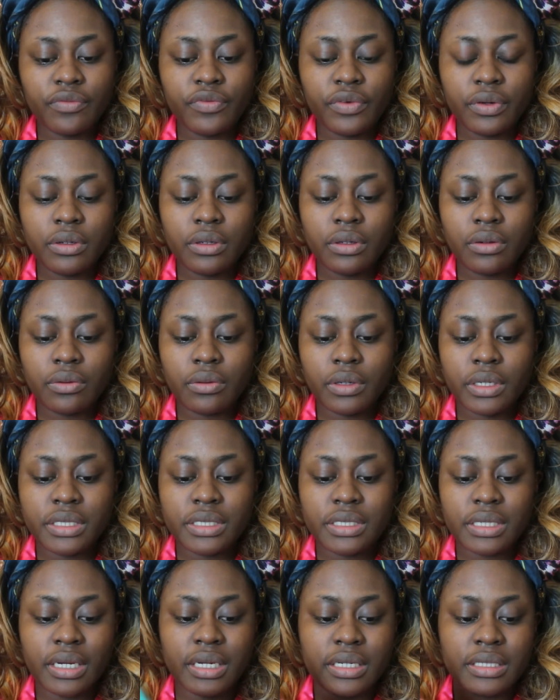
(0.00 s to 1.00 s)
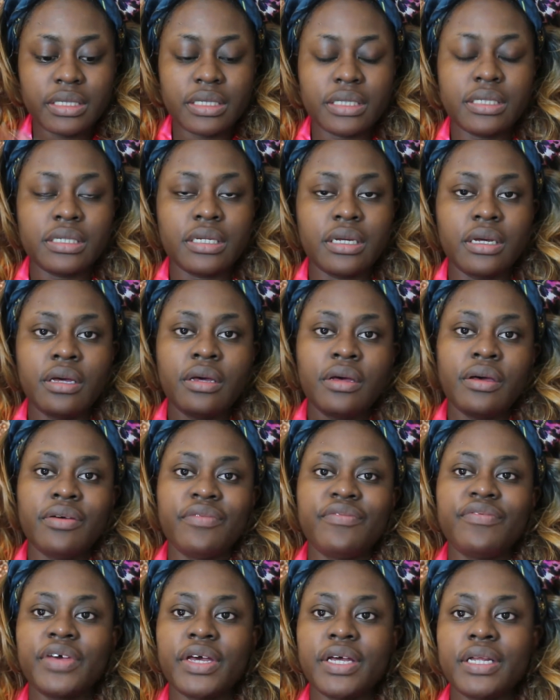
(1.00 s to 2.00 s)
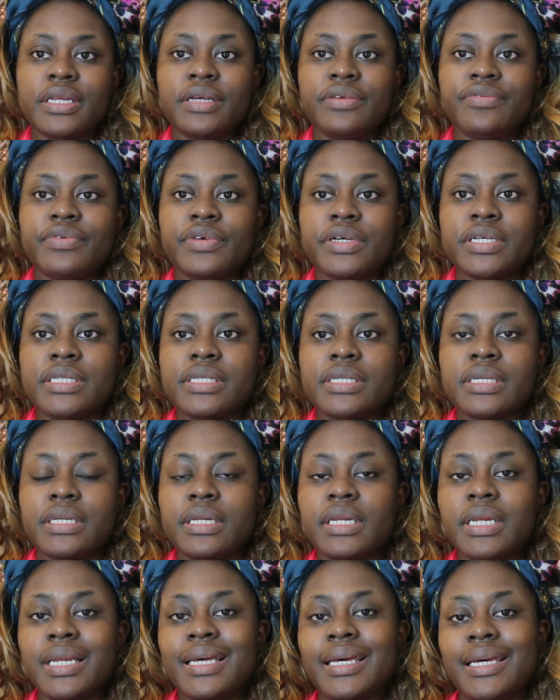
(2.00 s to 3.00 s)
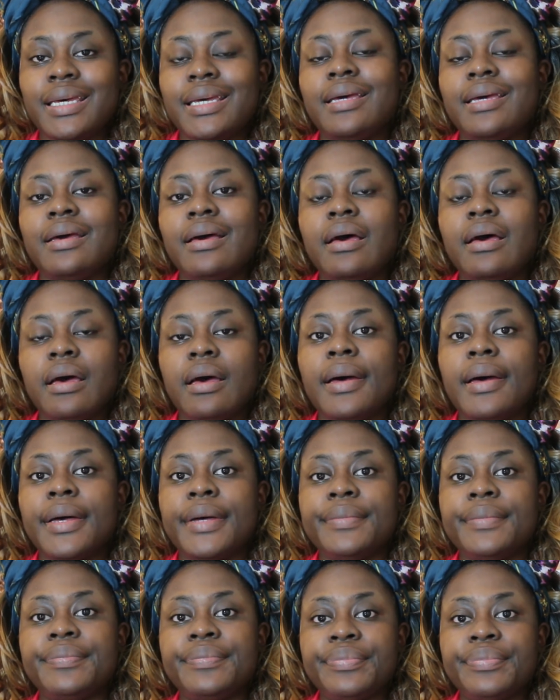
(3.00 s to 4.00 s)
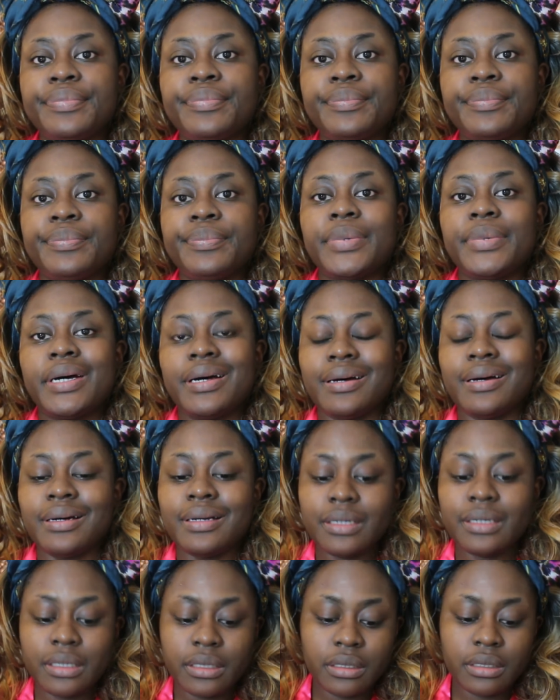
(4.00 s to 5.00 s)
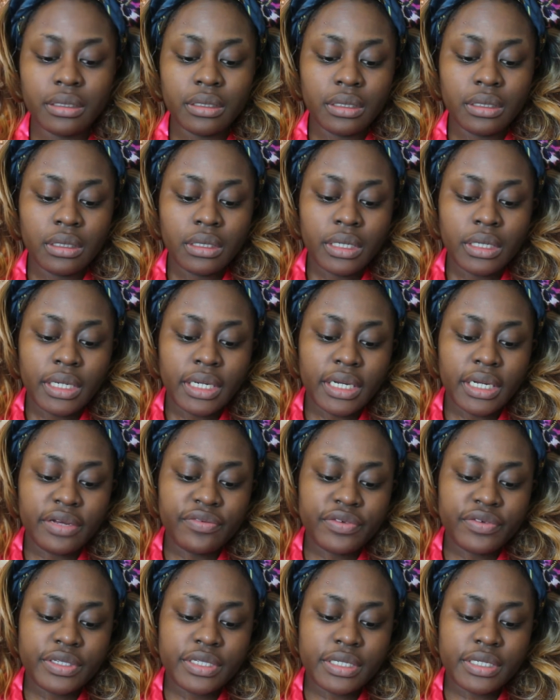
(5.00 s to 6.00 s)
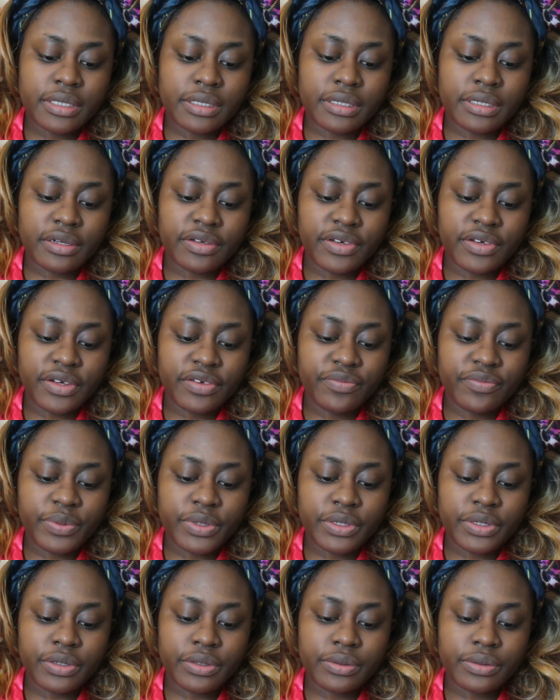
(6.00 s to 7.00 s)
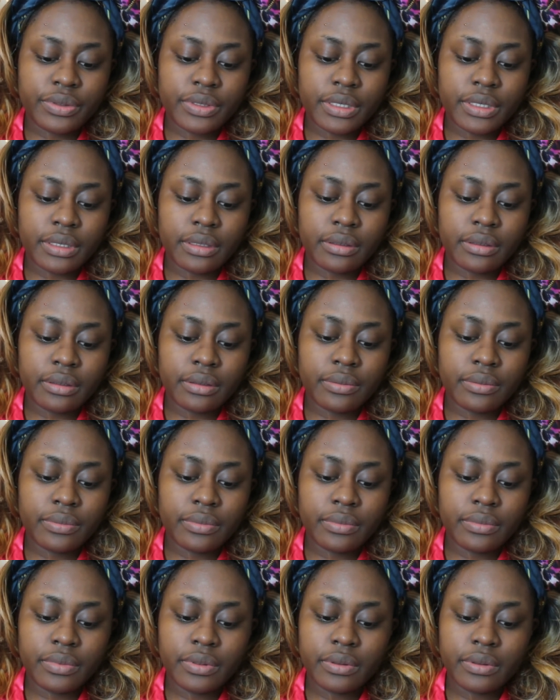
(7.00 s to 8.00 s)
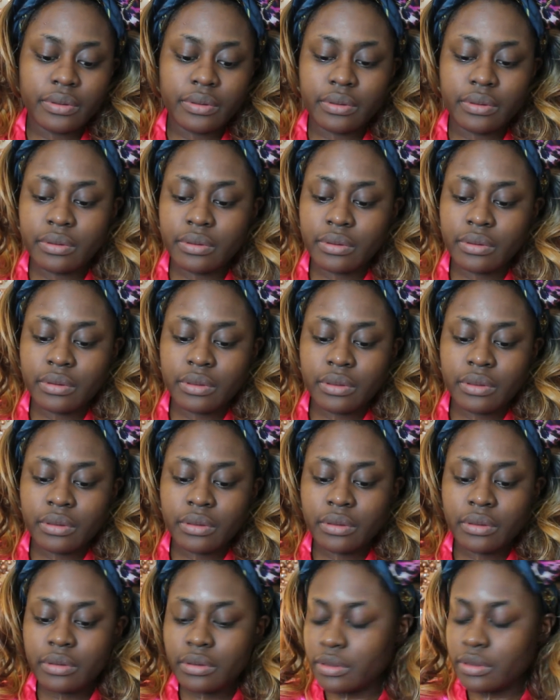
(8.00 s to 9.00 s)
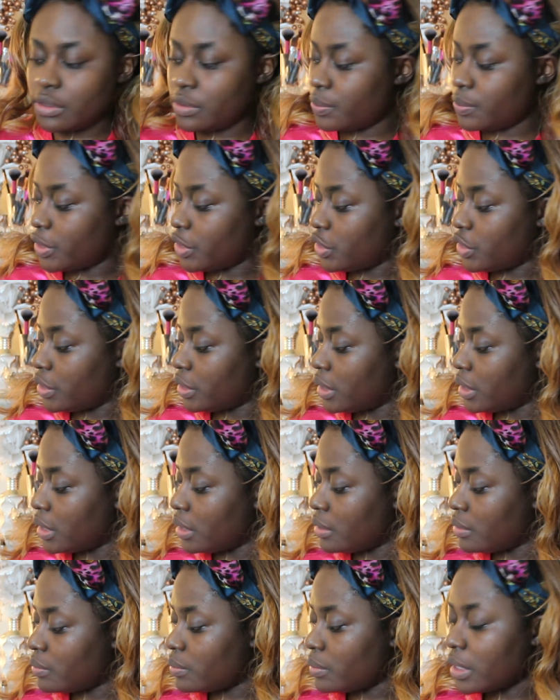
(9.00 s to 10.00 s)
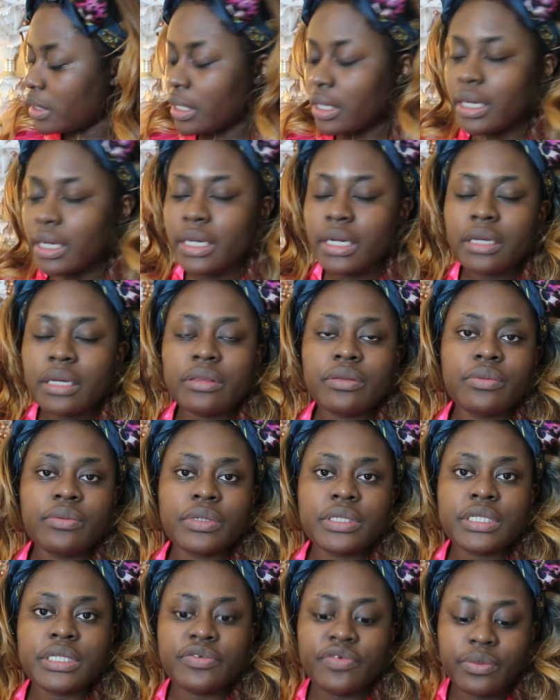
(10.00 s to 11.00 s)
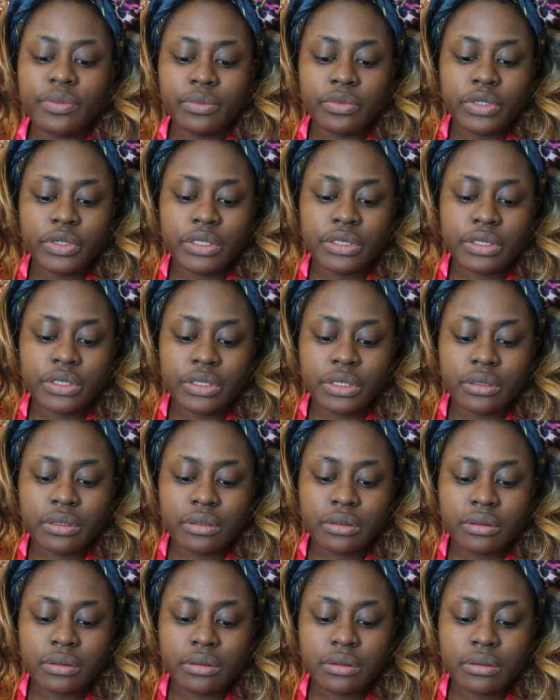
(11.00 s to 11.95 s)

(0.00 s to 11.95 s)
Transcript: only got into acids fairly recently, but ever since I have been using them, especially like I like the ones for moisture,